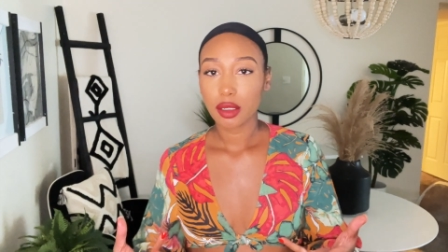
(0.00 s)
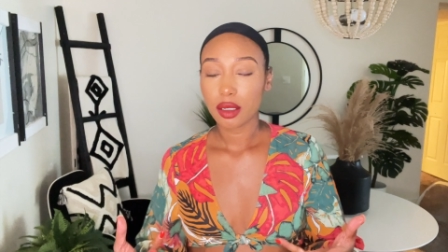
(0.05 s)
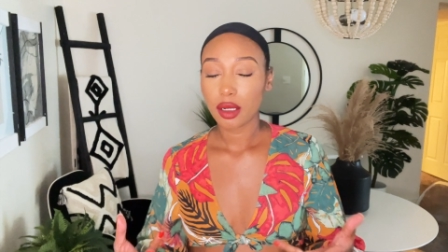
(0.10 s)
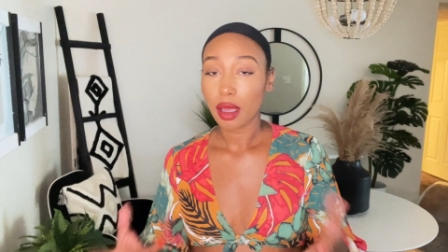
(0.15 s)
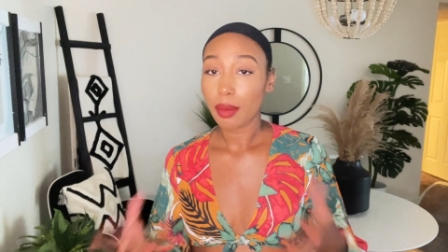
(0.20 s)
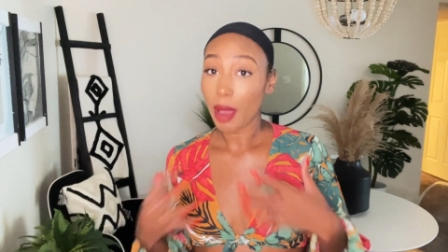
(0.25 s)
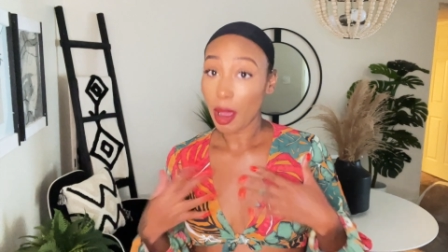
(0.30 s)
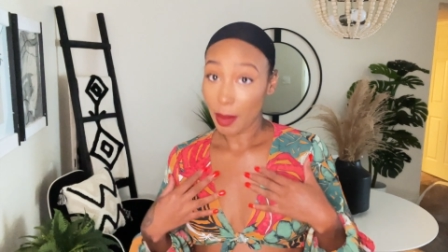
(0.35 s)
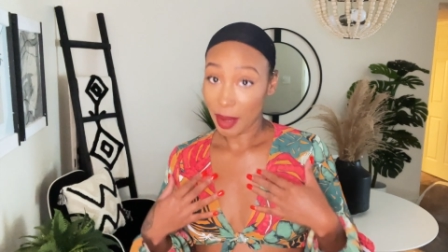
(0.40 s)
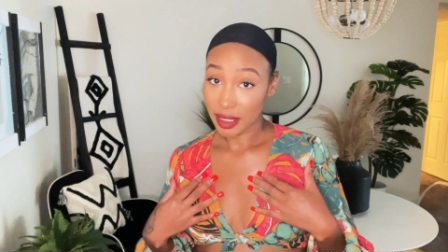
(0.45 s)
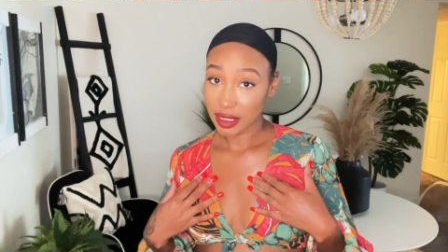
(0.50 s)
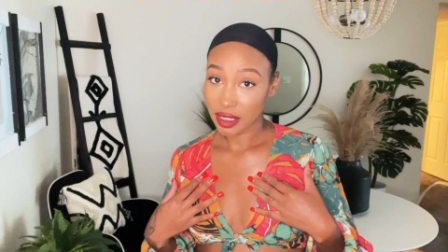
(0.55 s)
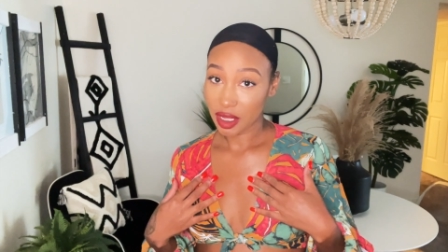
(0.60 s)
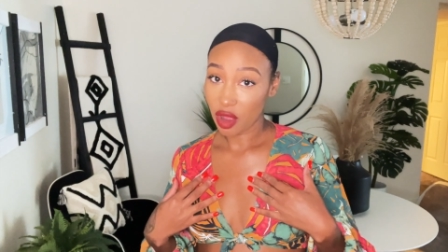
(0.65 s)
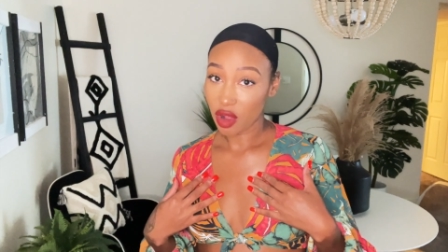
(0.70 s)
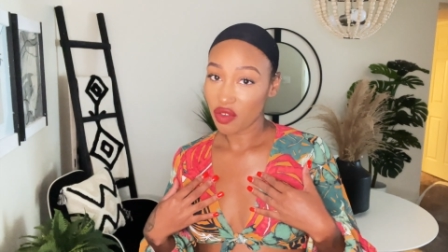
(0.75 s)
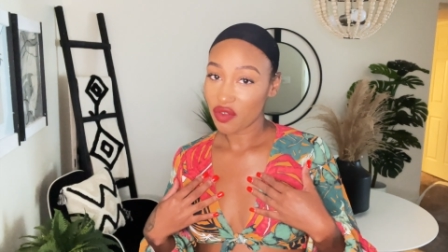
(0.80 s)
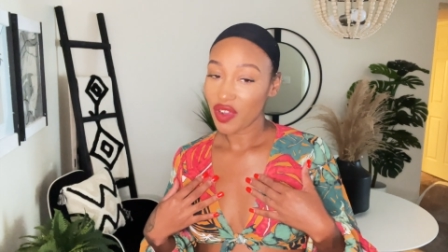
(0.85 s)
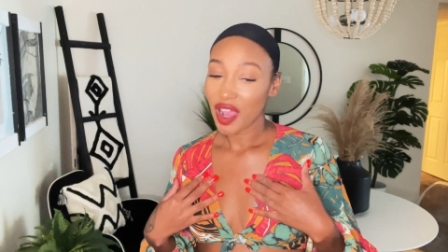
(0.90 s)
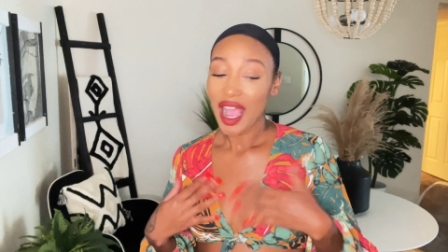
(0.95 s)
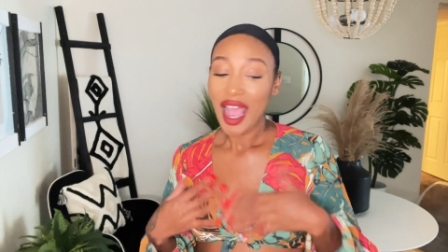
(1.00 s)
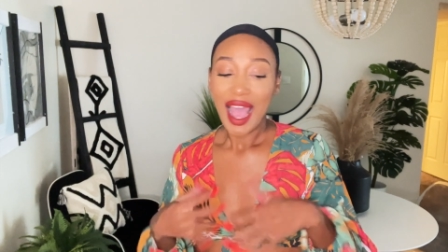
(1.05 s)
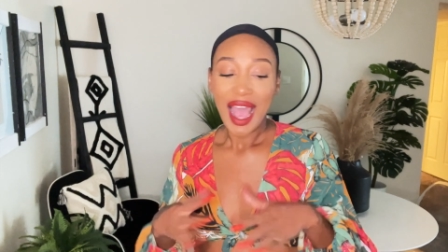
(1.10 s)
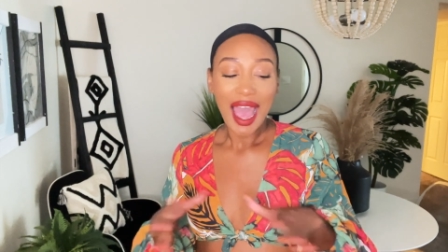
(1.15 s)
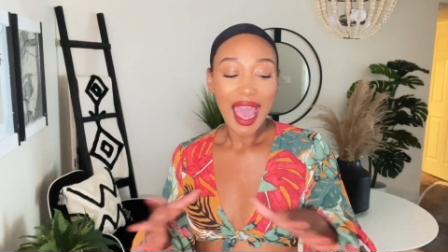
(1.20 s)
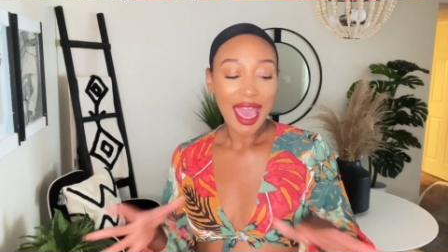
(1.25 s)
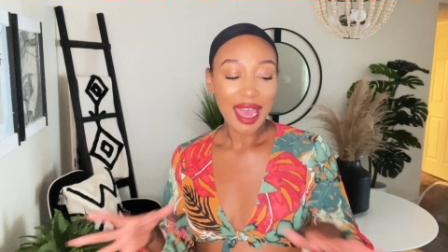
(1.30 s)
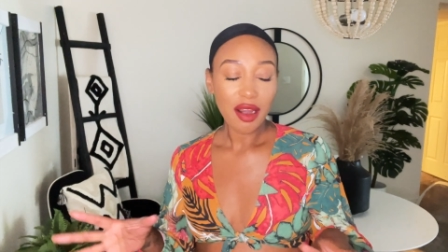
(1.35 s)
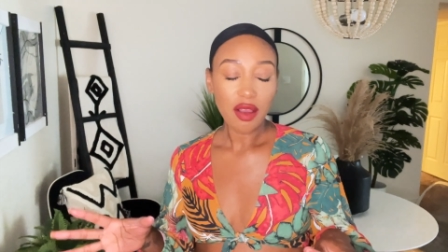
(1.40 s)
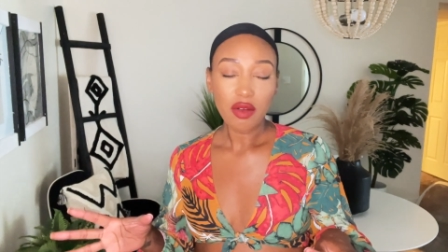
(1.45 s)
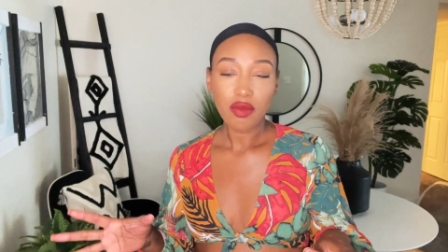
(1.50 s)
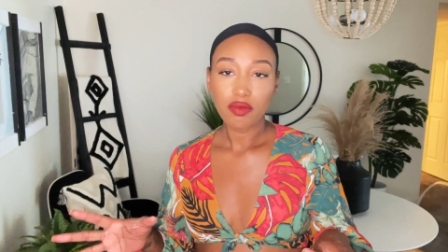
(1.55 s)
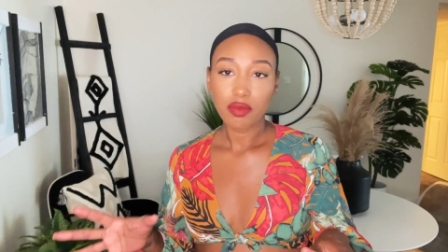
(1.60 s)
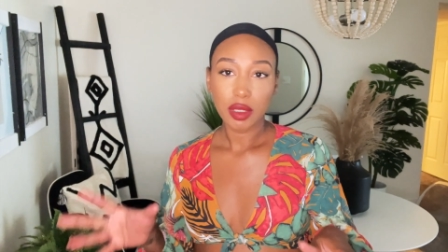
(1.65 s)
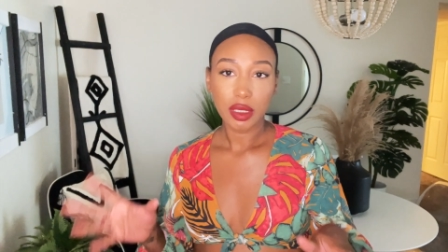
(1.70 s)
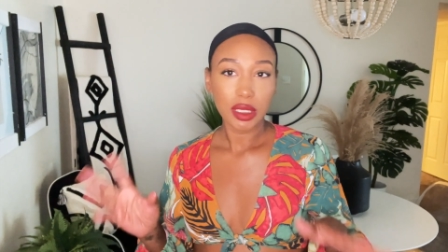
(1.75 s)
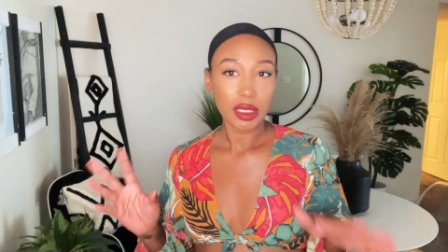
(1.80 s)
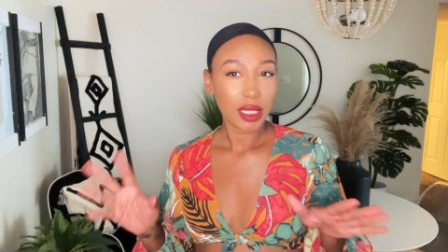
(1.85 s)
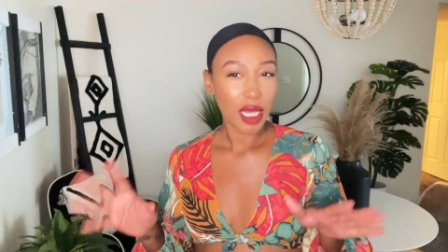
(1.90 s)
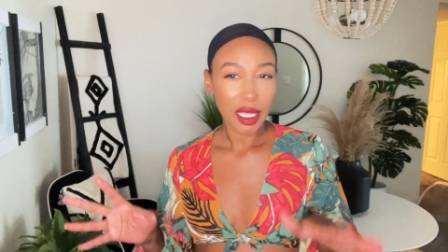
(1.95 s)
about myself I don't
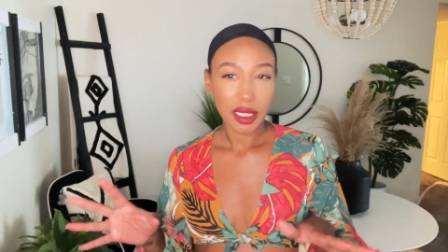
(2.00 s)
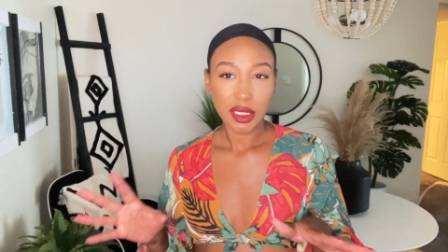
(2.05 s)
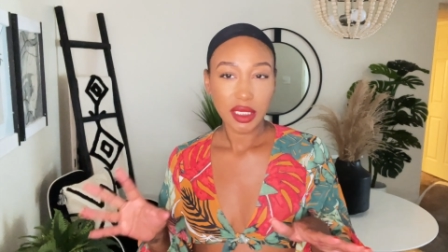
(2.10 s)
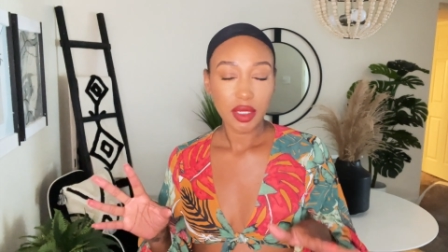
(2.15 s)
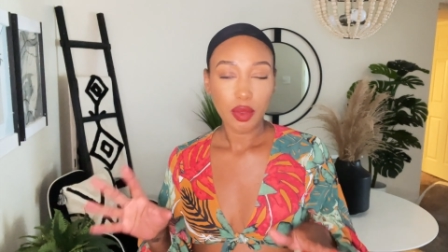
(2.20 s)
really like